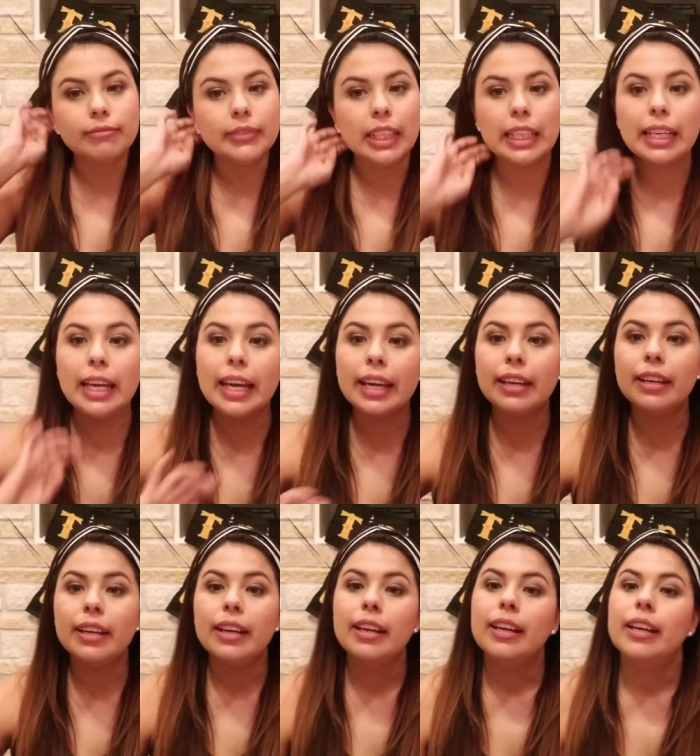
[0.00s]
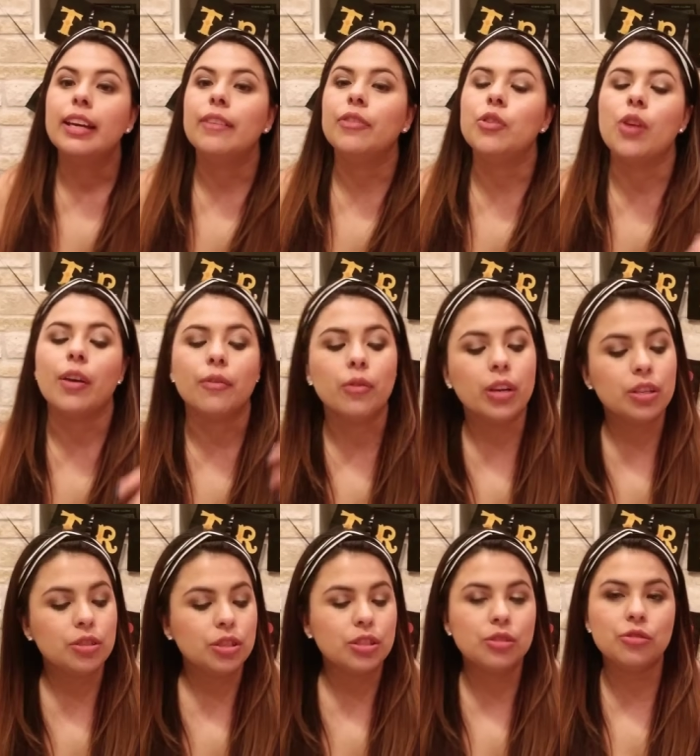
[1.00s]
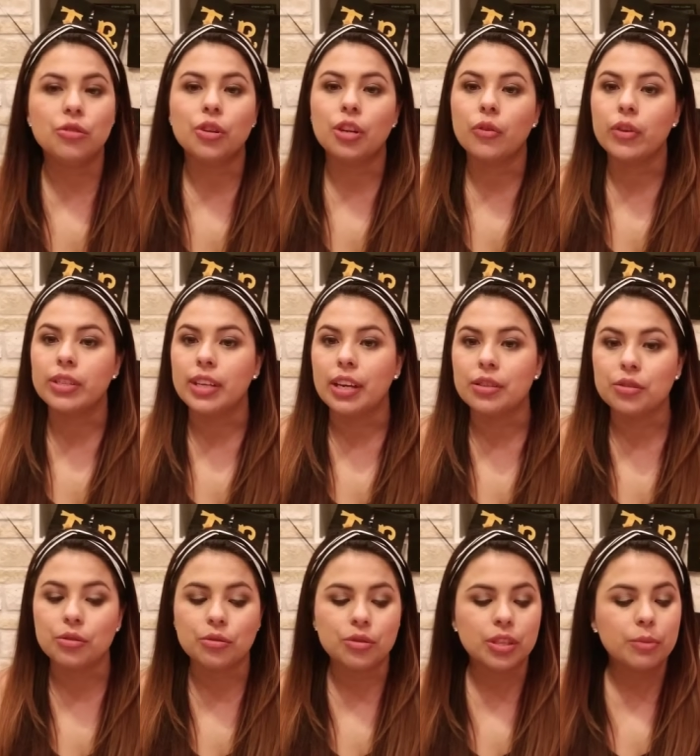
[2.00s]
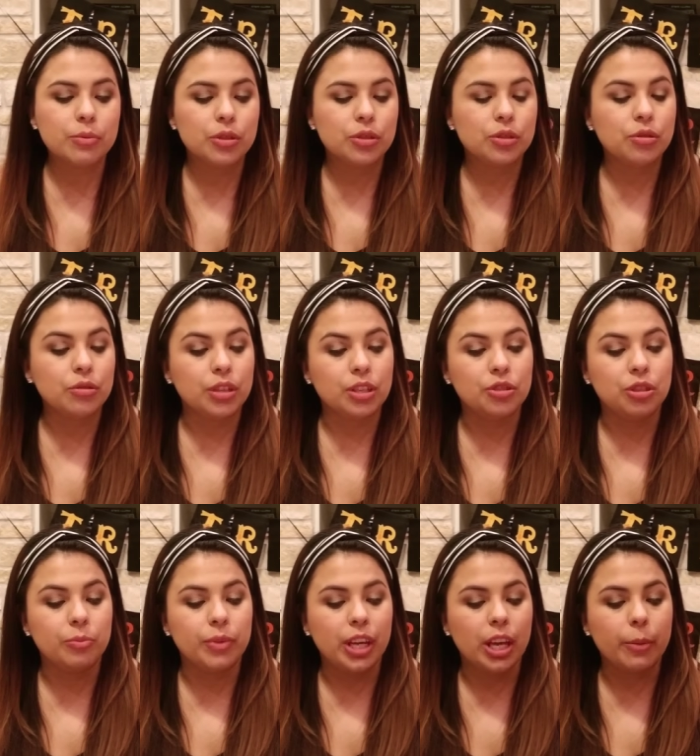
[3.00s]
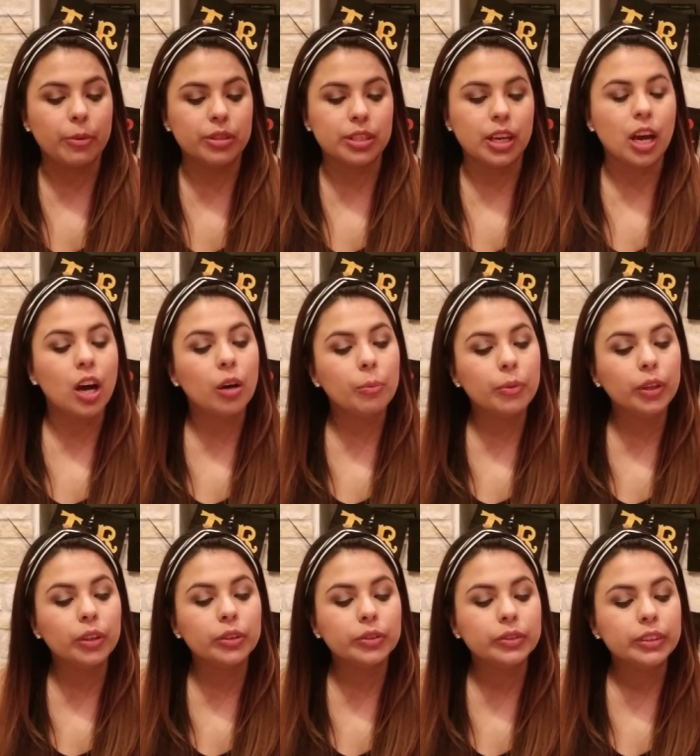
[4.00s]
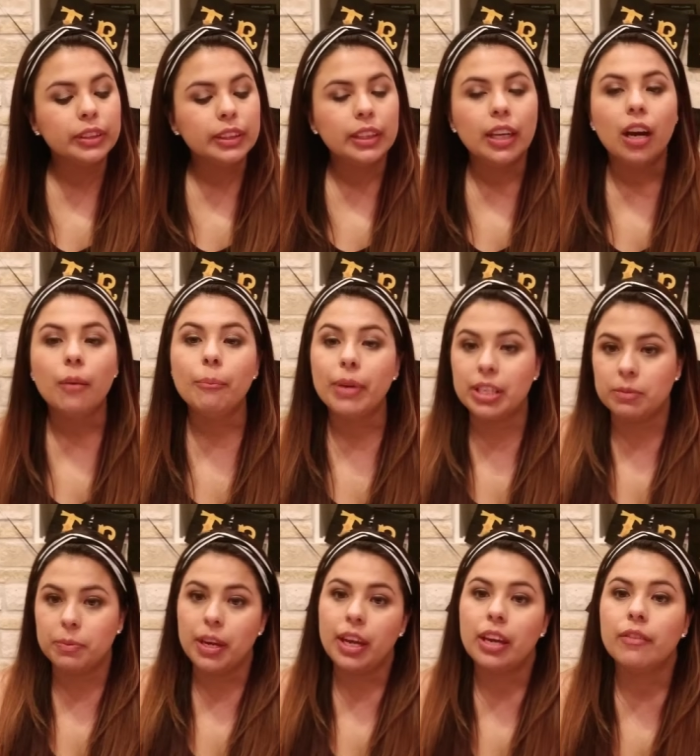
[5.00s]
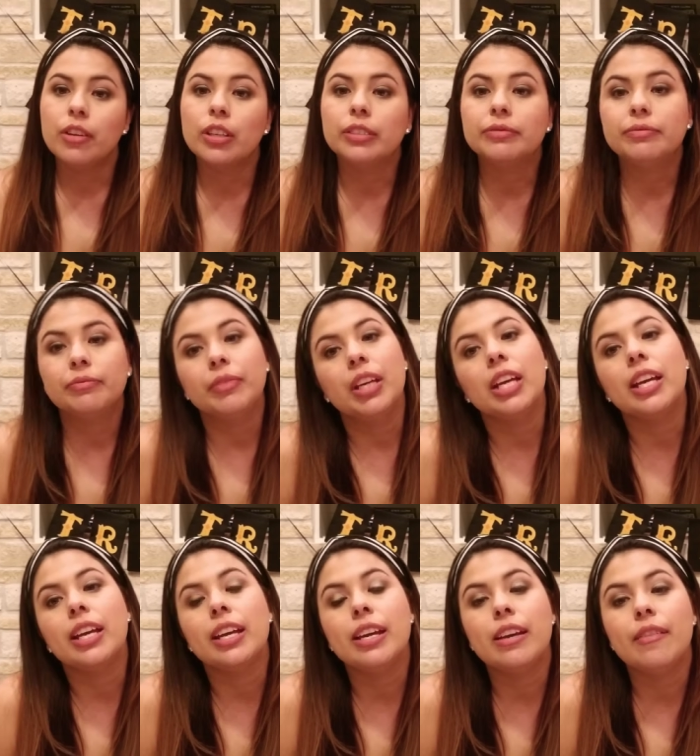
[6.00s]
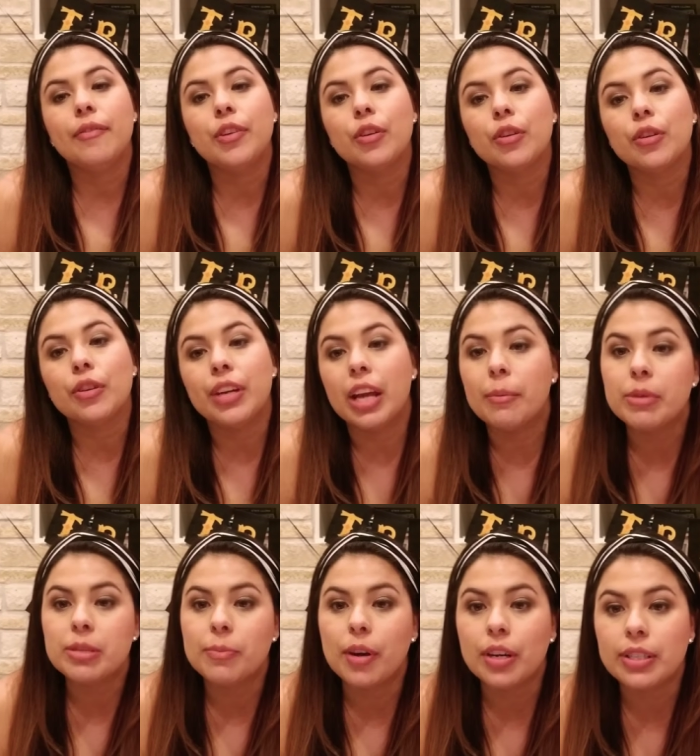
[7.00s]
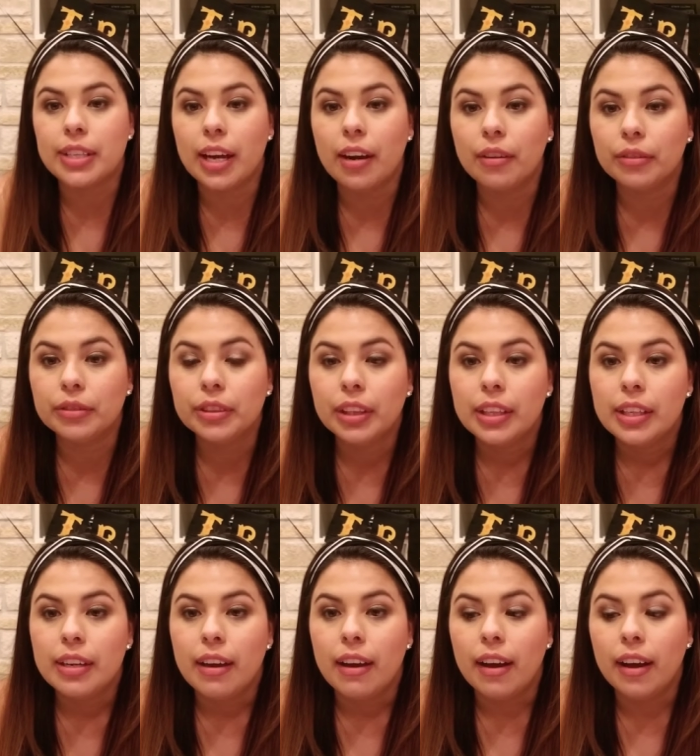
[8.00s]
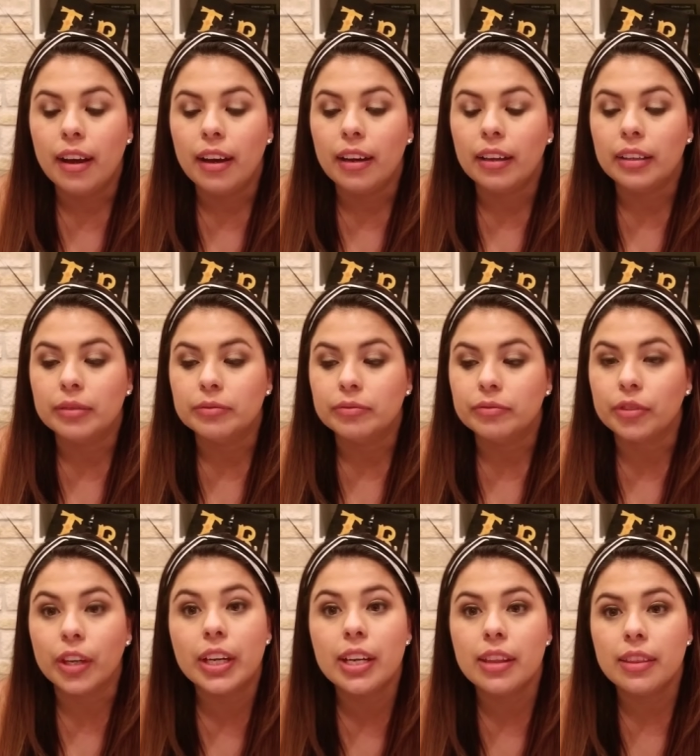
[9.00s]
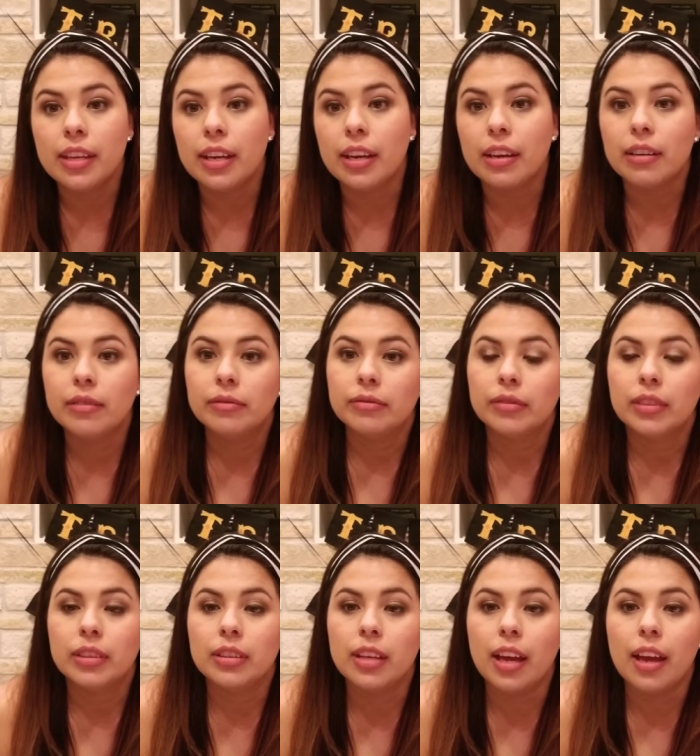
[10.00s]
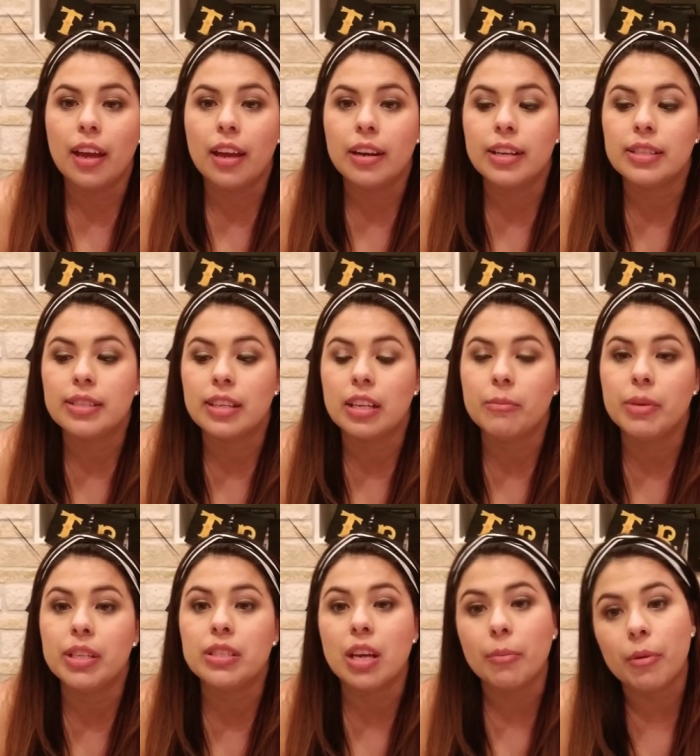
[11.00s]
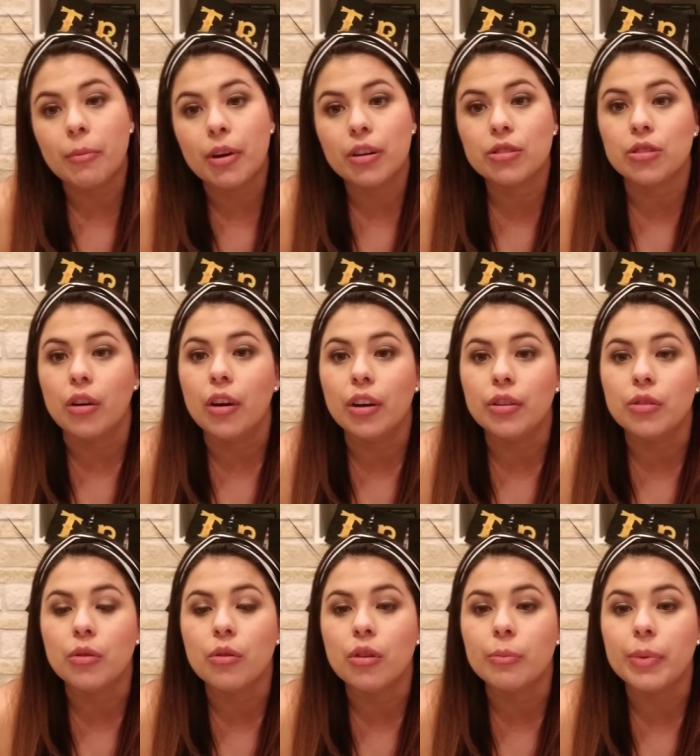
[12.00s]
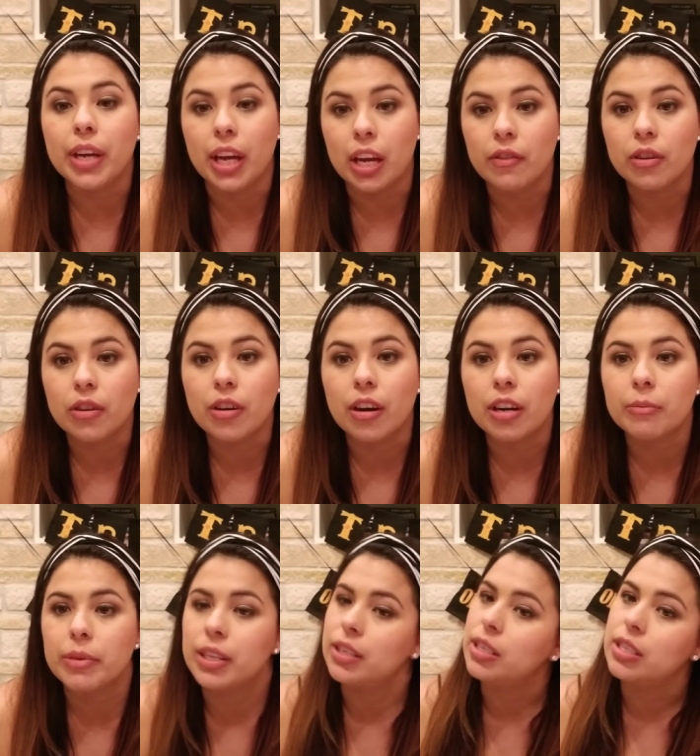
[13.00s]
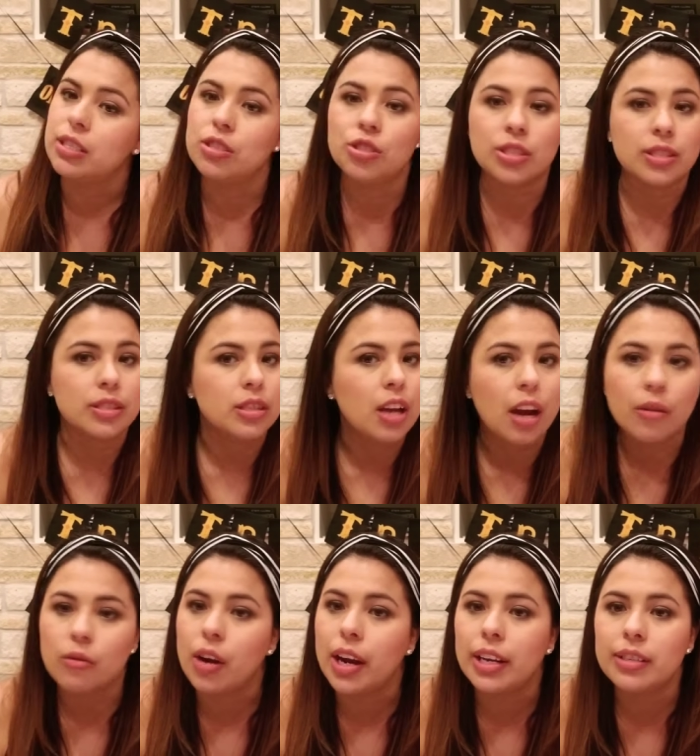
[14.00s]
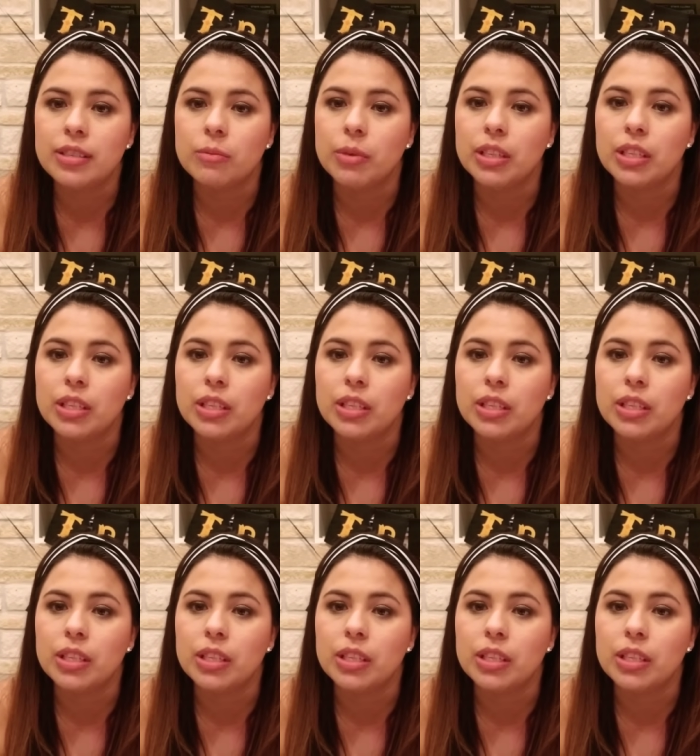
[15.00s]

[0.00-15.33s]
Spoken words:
Again, if you have questions, you can always ask your substitute. They should be able to help you. Best behavior. If your name is marked down for anything, then it's going to be double marks on your behavior card, because it is just not right to be